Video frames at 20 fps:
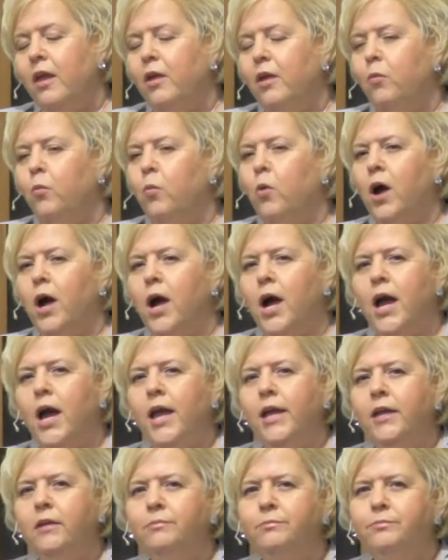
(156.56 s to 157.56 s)

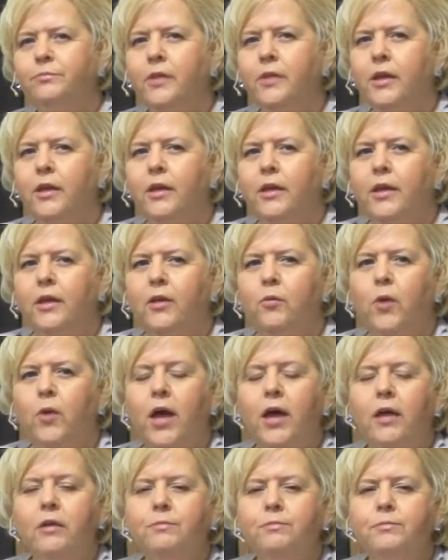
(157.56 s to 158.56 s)
Why?
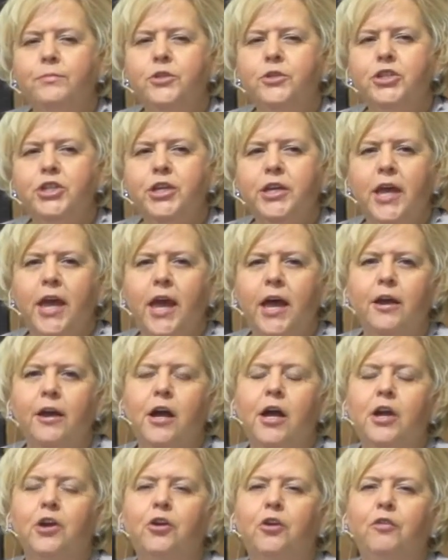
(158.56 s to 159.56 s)
Well, she had
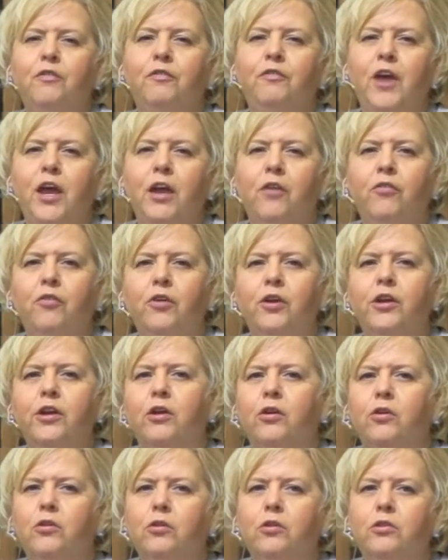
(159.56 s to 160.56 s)
on her favorite
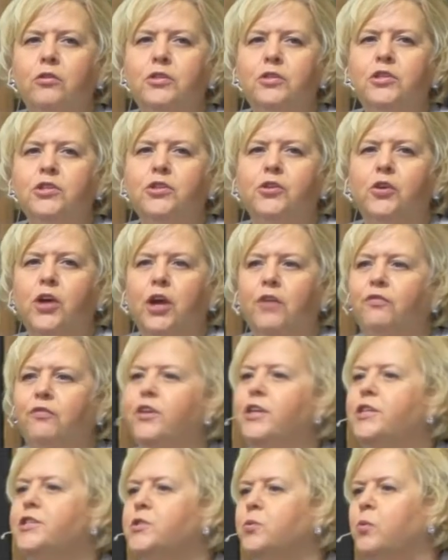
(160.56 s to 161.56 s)
old
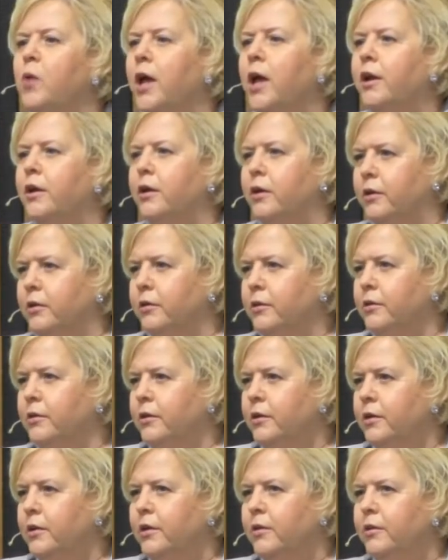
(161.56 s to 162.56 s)
scruffy sweater,
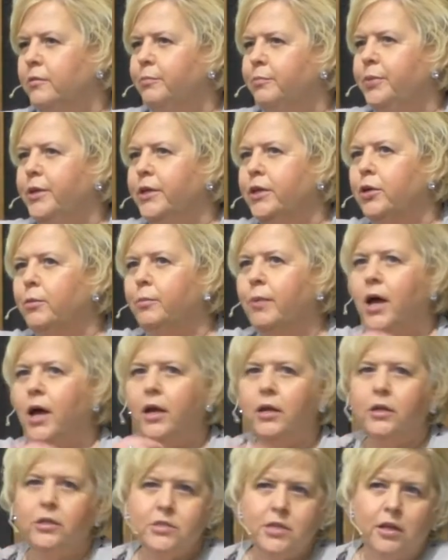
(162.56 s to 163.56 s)
pill
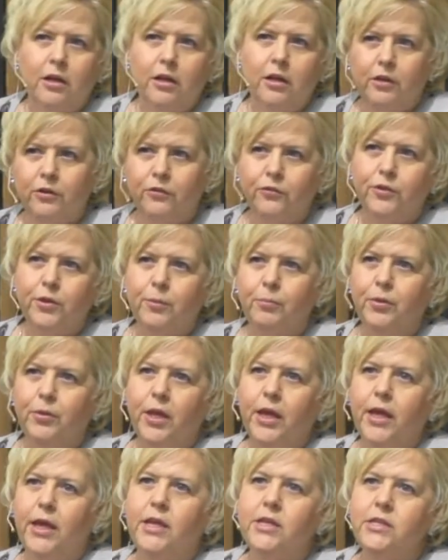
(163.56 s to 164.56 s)
balls all over the
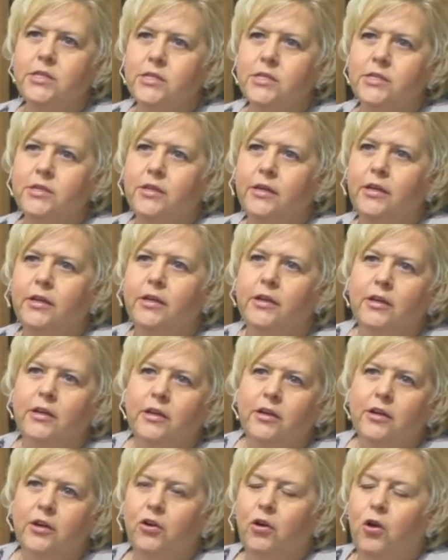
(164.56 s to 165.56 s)
place,
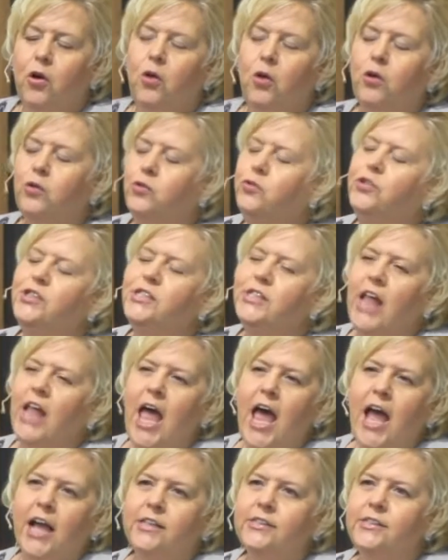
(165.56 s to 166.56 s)
her old
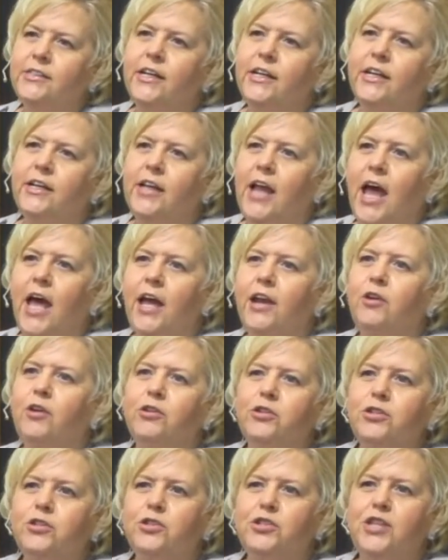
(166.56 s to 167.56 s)
slacks that had
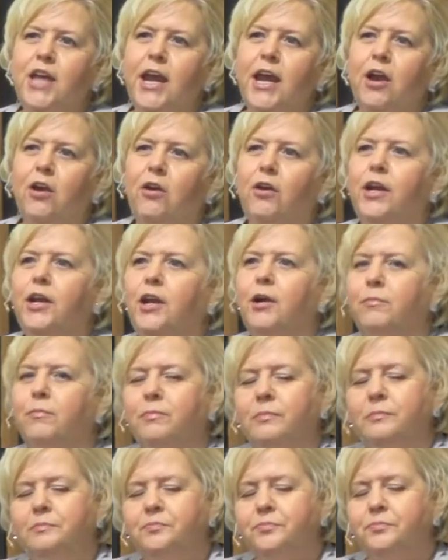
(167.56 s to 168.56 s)
a tear in them.